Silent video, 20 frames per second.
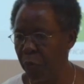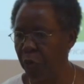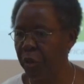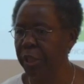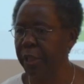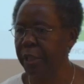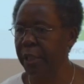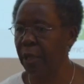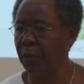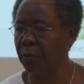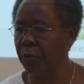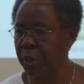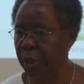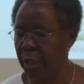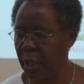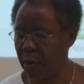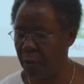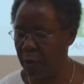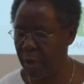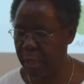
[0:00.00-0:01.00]
monitor
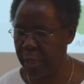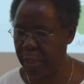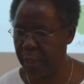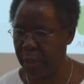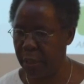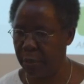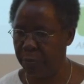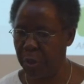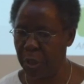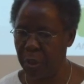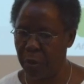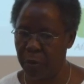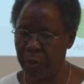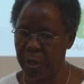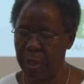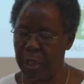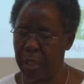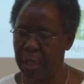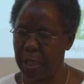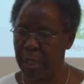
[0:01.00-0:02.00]
water quality,
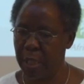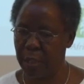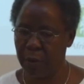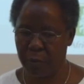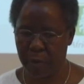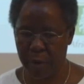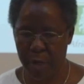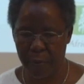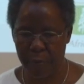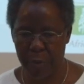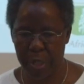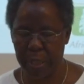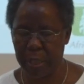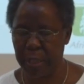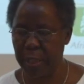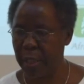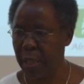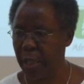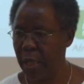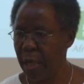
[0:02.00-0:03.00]
because it's a
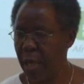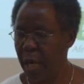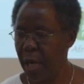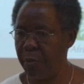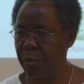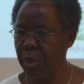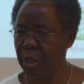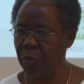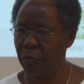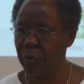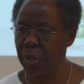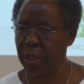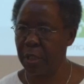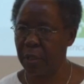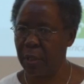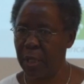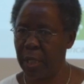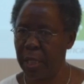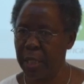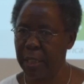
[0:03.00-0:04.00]
requirement.
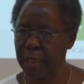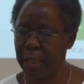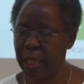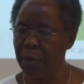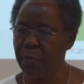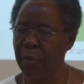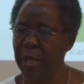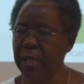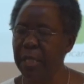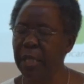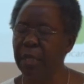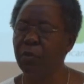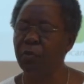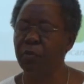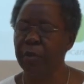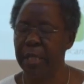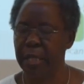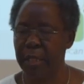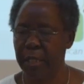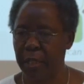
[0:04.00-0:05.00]
It came as a
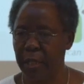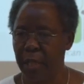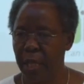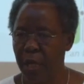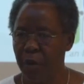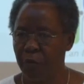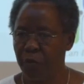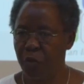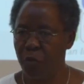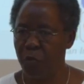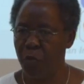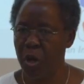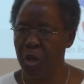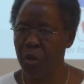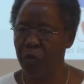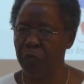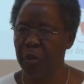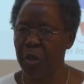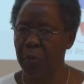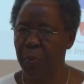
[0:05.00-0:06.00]
request from
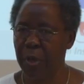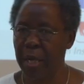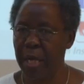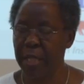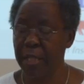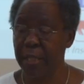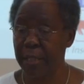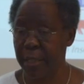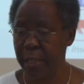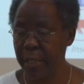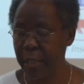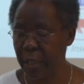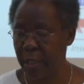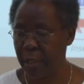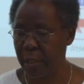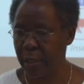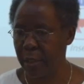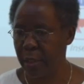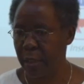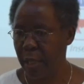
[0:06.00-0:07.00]
one of the planning
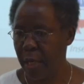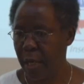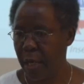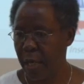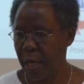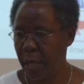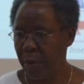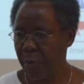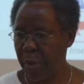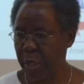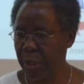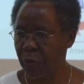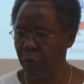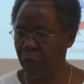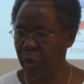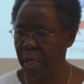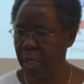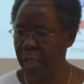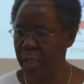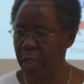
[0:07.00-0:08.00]
sessions,
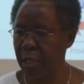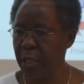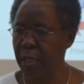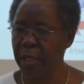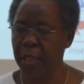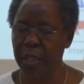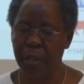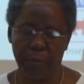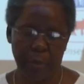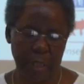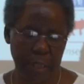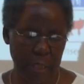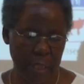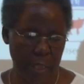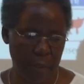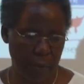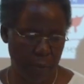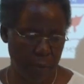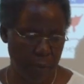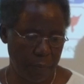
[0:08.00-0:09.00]
particularly in
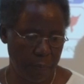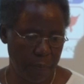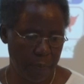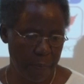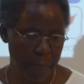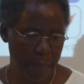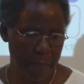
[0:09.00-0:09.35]
Kilimanjaro.